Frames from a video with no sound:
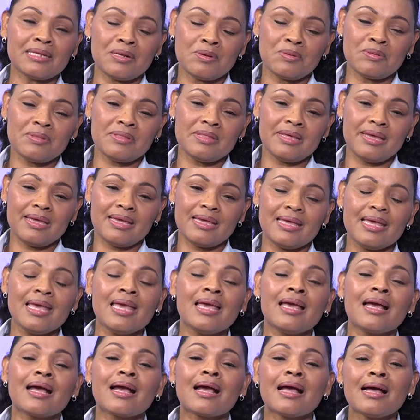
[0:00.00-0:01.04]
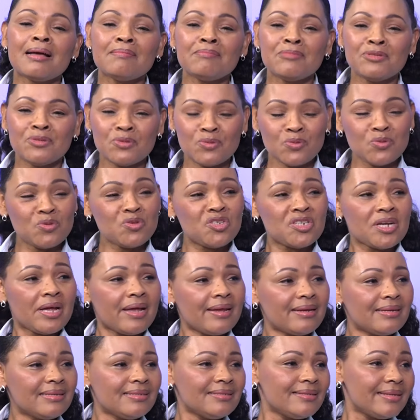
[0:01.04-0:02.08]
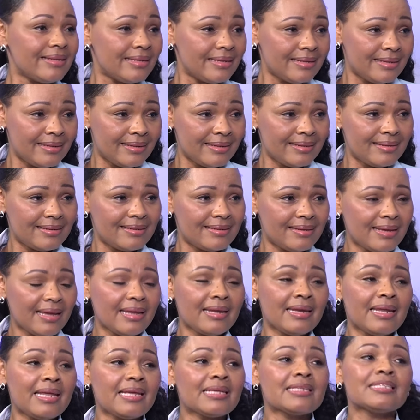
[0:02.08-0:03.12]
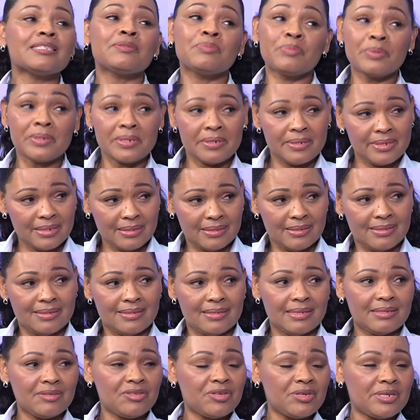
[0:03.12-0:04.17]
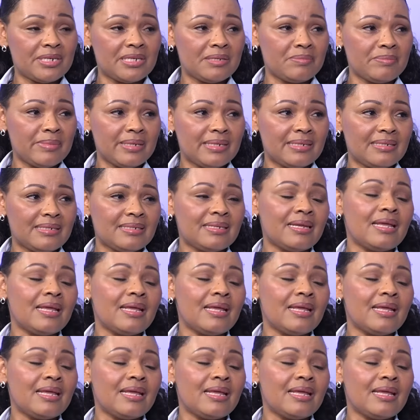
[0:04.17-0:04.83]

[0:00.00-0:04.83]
out there, come to Unjani Clinic and experience the treatment,